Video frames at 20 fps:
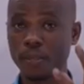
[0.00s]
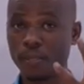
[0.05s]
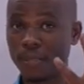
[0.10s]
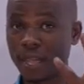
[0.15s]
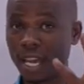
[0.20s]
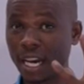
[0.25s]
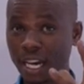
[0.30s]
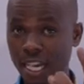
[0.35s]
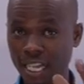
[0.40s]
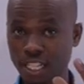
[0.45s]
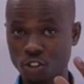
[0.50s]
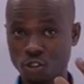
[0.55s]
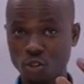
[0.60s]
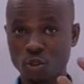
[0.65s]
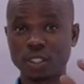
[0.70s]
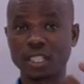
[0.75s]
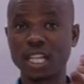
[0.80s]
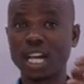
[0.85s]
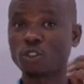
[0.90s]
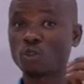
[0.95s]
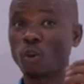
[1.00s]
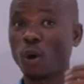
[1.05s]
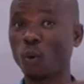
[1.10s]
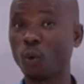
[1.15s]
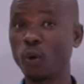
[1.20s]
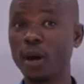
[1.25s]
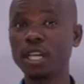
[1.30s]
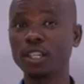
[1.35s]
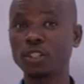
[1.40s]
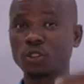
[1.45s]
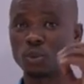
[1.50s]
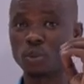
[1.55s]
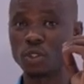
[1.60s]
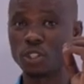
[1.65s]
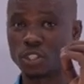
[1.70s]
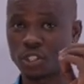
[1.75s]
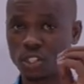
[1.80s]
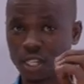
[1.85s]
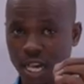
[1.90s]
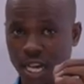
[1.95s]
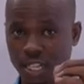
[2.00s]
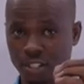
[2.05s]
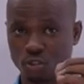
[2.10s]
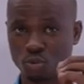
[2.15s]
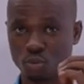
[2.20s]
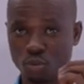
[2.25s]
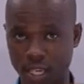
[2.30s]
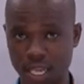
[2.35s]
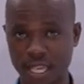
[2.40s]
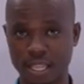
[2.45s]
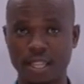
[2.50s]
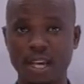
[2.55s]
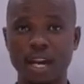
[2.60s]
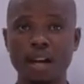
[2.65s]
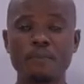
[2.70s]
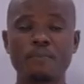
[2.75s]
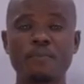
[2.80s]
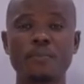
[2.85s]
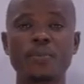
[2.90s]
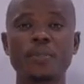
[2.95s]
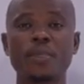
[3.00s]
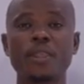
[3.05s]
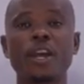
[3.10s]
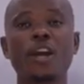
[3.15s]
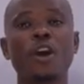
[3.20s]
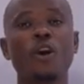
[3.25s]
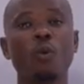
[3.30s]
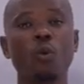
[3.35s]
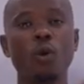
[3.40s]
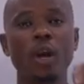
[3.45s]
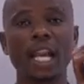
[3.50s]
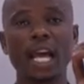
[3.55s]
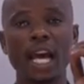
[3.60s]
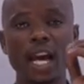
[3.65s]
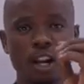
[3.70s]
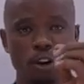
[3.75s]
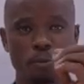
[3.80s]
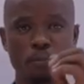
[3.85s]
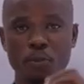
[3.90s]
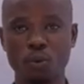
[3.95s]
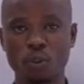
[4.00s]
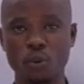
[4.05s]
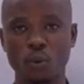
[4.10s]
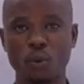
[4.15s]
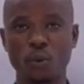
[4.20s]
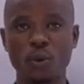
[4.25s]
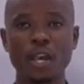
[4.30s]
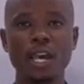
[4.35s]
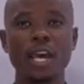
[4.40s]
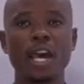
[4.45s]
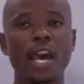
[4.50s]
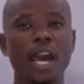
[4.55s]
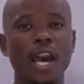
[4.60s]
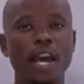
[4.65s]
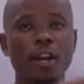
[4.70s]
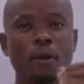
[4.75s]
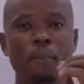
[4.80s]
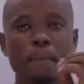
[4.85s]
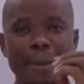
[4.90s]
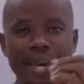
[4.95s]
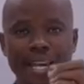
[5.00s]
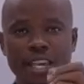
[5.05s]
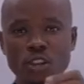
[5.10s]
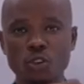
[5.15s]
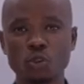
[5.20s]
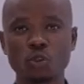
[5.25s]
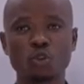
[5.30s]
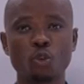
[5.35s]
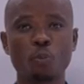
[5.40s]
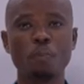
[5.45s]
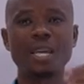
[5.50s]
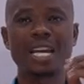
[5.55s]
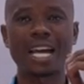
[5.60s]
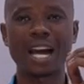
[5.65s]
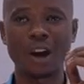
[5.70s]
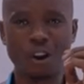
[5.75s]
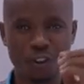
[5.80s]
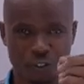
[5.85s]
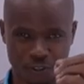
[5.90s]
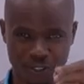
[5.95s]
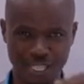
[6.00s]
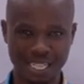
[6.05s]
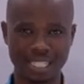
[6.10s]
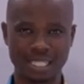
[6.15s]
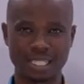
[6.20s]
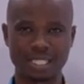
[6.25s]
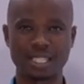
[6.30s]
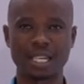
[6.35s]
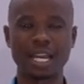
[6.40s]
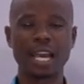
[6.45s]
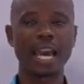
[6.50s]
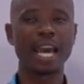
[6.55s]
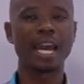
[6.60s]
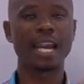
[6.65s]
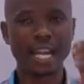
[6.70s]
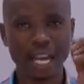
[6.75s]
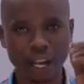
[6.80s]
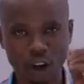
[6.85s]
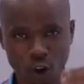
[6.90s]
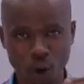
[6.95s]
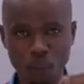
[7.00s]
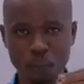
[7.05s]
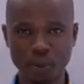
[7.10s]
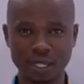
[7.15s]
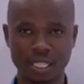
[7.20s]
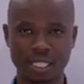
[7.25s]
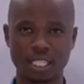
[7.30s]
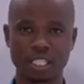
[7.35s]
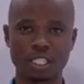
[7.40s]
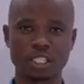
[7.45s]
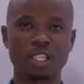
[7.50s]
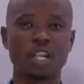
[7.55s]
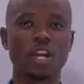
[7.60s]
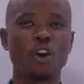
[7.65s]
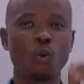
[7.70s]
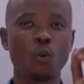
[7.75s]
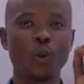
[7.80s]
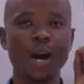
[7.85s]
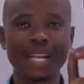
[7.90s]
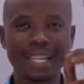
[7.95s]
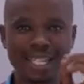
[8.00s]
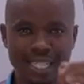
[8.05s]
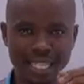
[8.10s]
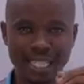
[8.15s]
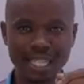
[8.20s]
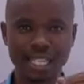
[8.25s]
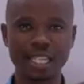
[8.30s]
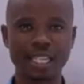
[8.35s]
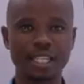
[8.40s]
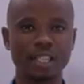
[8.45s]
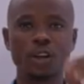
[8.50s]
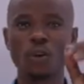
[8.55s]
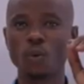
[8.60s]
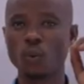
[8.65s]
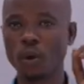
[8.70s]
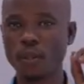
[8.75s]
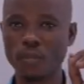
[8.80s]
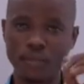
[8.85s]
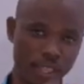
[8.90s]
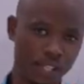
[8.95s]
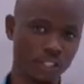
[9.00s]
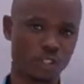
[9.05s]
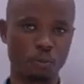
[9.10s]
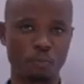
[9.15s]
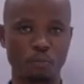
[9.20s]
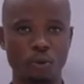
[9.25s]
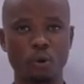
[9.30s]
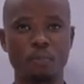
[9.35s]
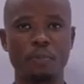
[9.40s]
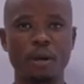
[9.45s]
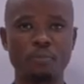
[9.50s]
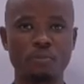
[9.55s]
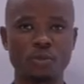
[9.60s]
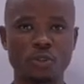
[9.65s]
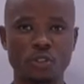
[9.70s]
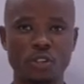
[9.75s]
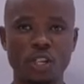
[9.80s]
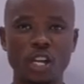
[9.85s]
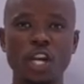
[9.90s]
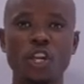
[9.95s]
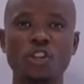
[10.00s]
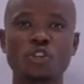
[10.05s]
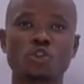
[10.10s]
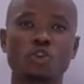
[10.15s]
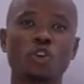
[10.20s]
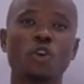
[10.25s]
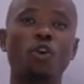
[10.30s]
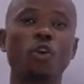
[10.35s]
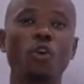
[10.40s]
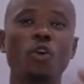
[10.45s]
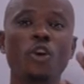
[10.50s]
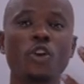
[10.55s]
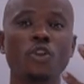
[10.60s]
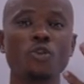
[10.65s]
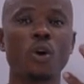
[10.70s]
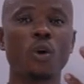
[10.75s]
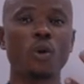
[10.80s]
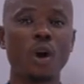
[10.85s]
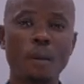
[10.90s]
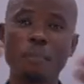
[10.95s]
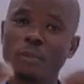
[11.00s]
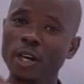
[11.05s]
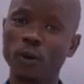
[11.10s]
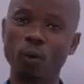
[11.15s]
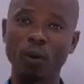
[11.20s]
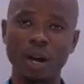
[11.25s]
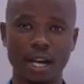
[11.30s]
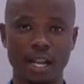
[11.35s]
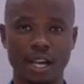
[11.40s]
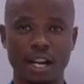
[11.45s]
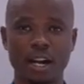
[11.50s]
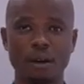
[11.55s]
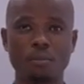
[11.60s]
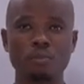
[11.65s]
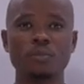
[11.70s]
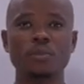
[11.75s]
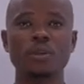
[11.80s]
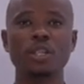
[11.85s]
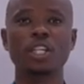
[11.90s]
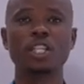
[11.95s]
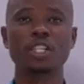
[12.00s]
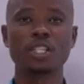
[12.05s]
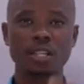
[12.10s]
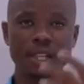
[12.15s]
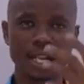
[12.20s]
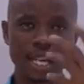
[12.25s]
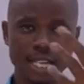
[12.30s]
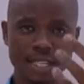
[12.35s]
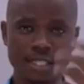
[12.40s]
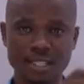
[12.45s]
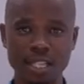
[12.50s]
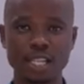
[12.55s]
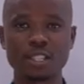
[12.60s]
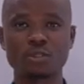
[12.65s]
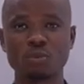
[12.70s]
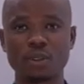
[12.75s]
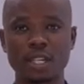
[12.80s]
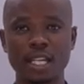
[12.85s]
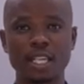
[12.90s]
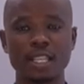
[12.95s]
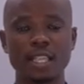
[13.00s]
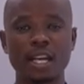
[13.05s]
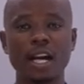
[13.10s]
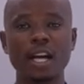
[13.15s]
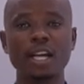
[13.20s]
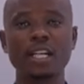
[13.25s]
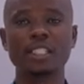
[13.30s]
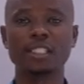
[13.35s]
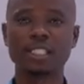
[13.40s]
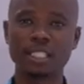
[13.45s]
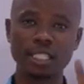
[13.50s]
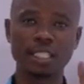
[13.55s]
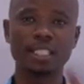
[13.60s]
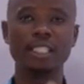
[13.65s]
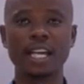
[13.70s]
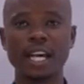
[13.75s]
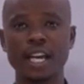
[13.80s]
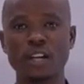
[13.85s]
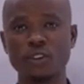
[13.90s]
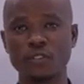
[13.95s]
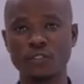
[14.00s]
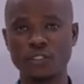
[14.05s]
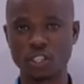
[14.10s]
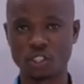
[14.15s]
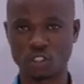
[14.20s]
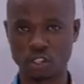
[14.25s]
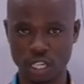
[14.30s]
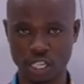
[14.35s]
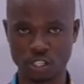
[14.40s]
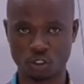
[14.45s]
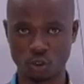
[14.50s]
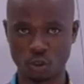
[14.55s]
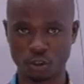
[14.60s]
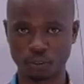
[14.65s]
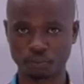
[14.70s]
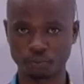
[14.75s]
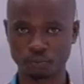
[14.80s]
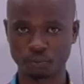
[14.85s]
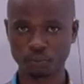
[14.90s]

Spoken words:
the lesson that you are going to discuss together will help you and make you to be confident and competent when dealing with these problems. So you are warmly welcome. So let's stay together till the end of this lesson.